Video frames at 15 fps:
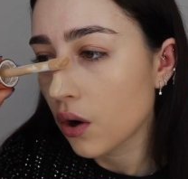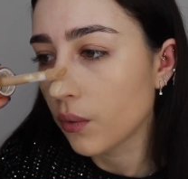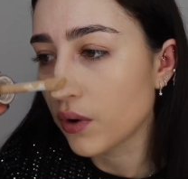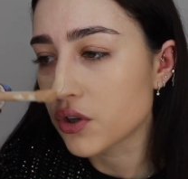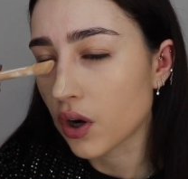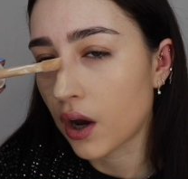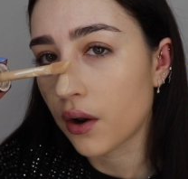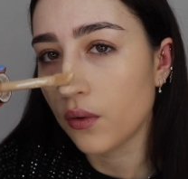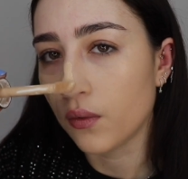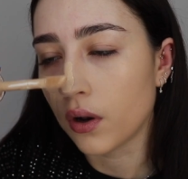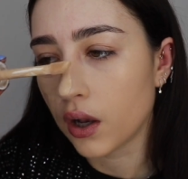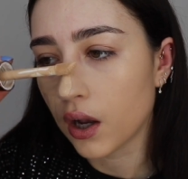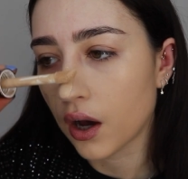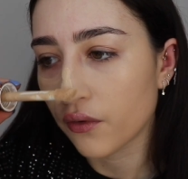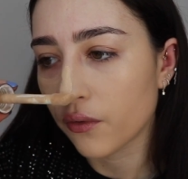which I don't
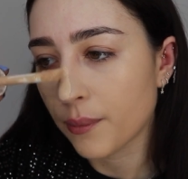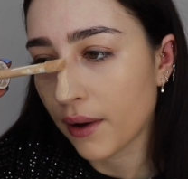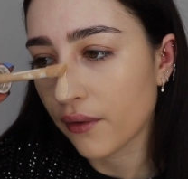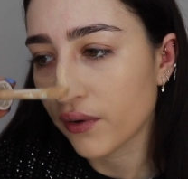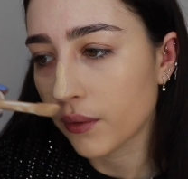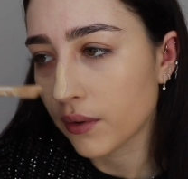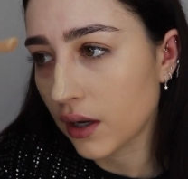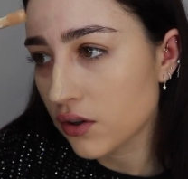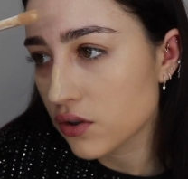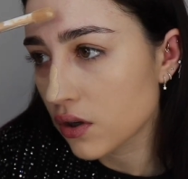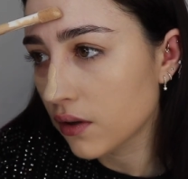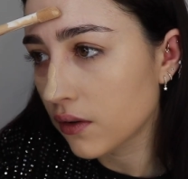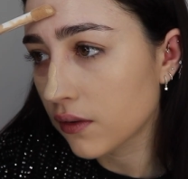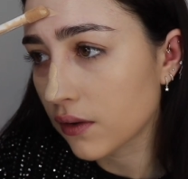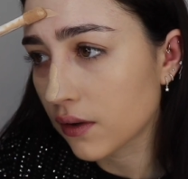love matte
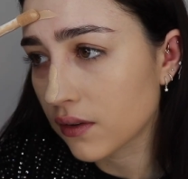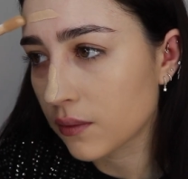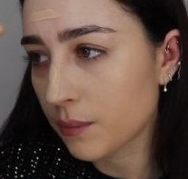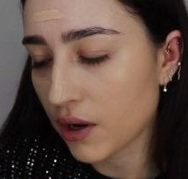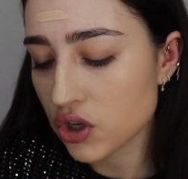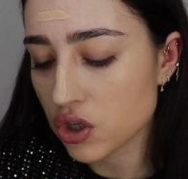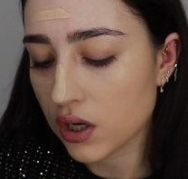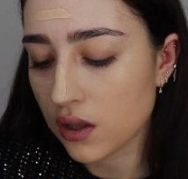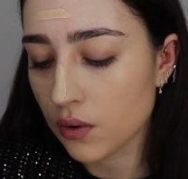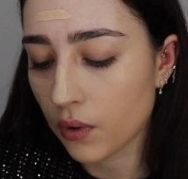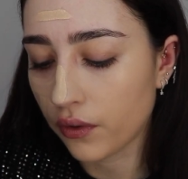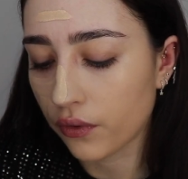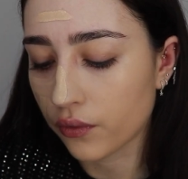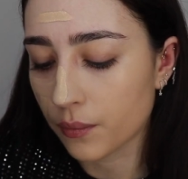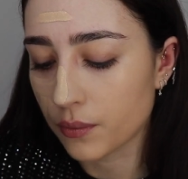foundations, especially the
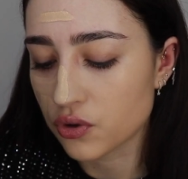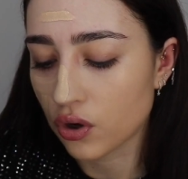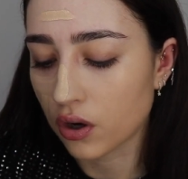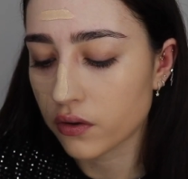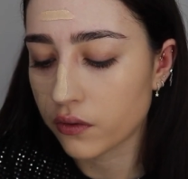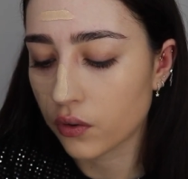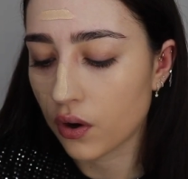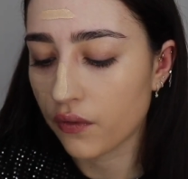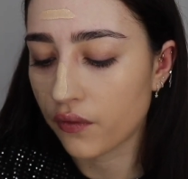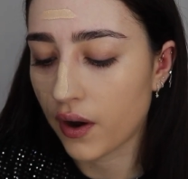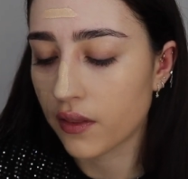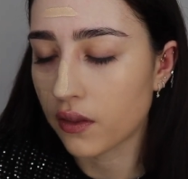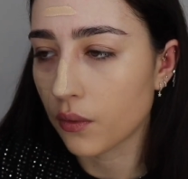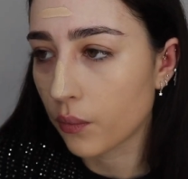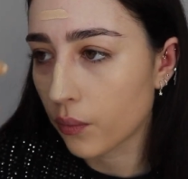ones from the drugstore. I
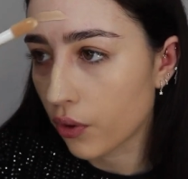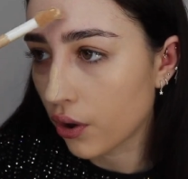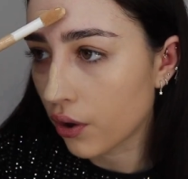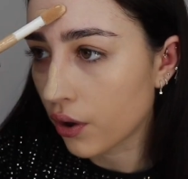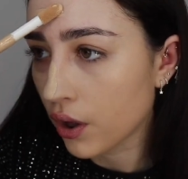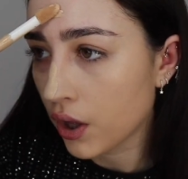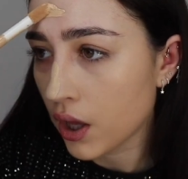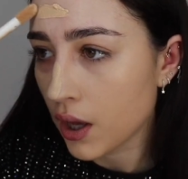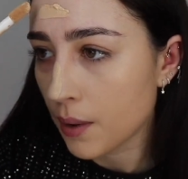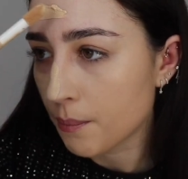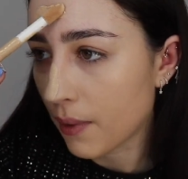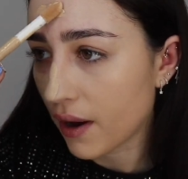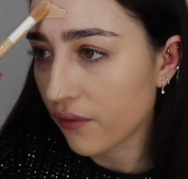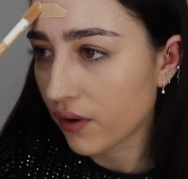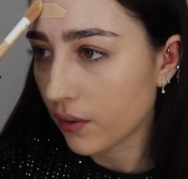find that the
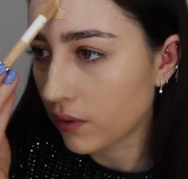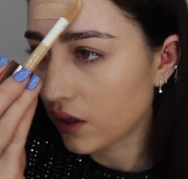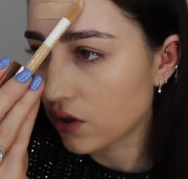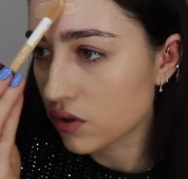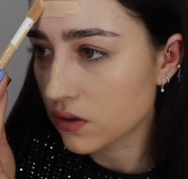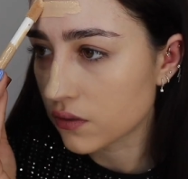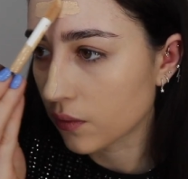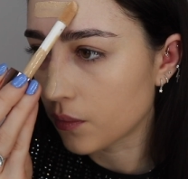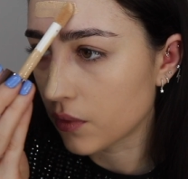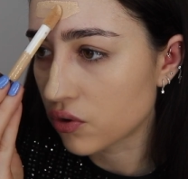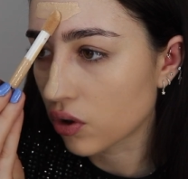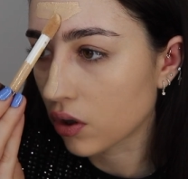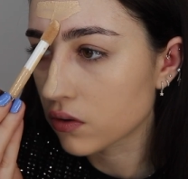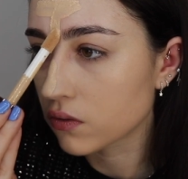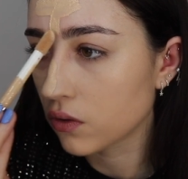matte foundations from the
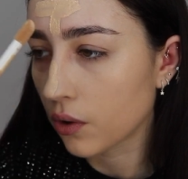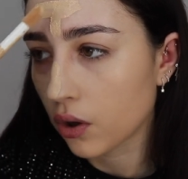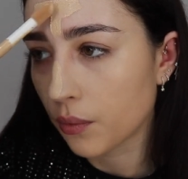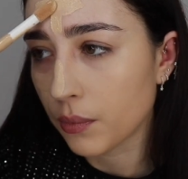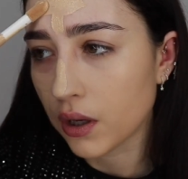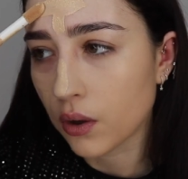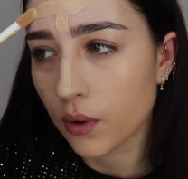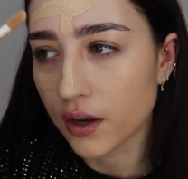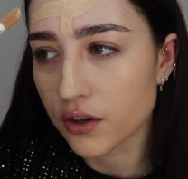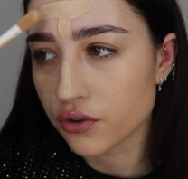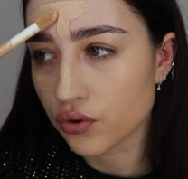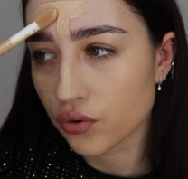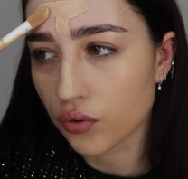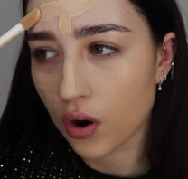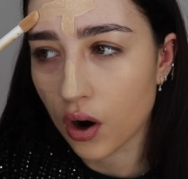drugstore can be quite
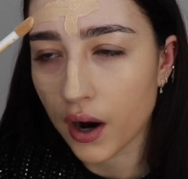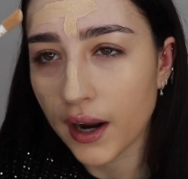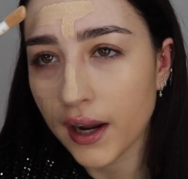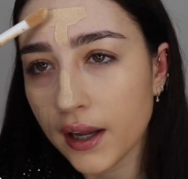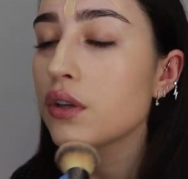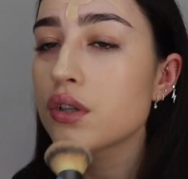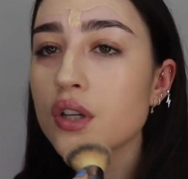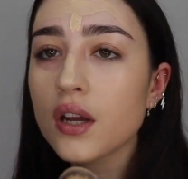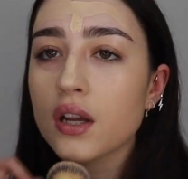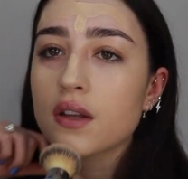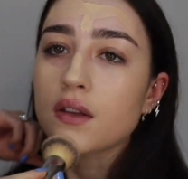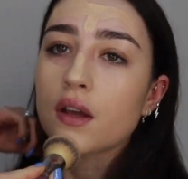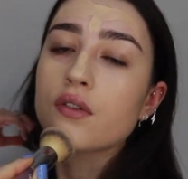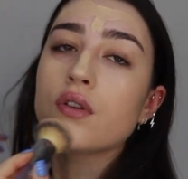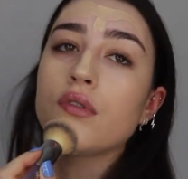dry. The shade
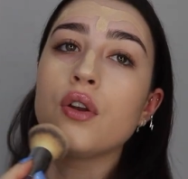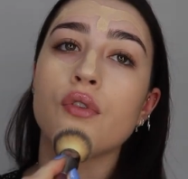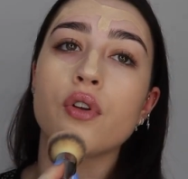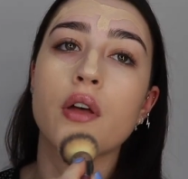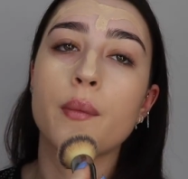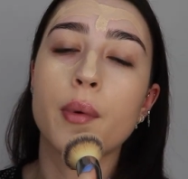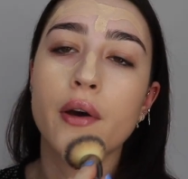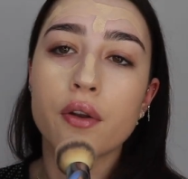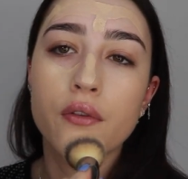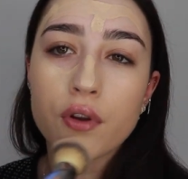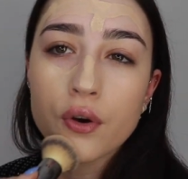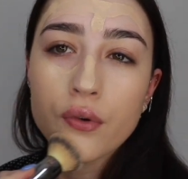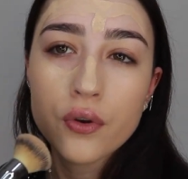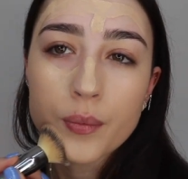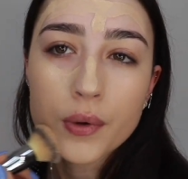is actually not that bad at
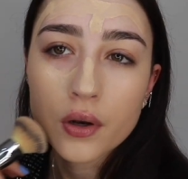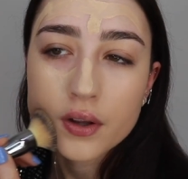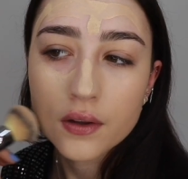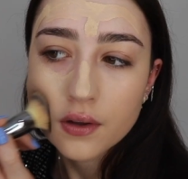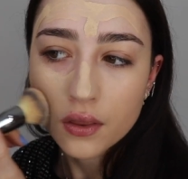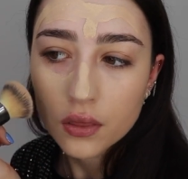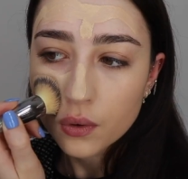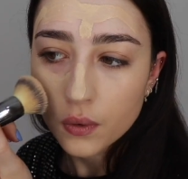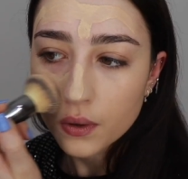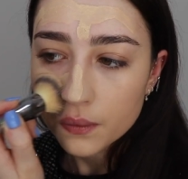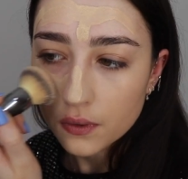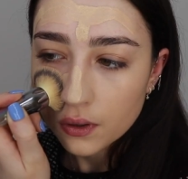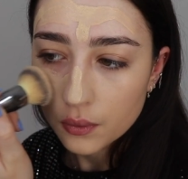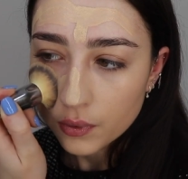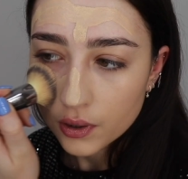all, to be honest. I thought it
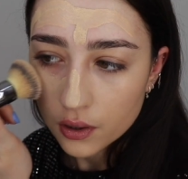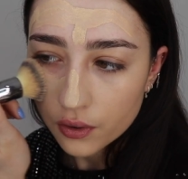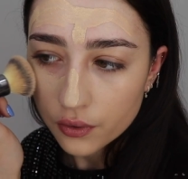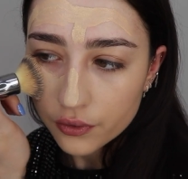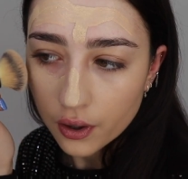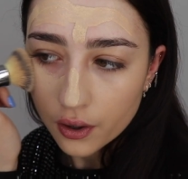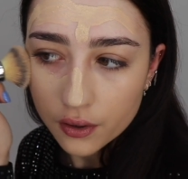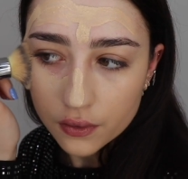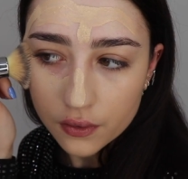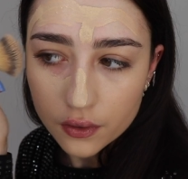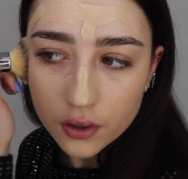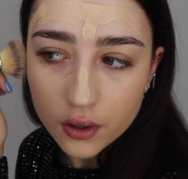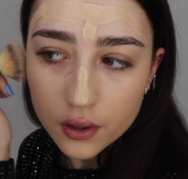was going to be a lot darker than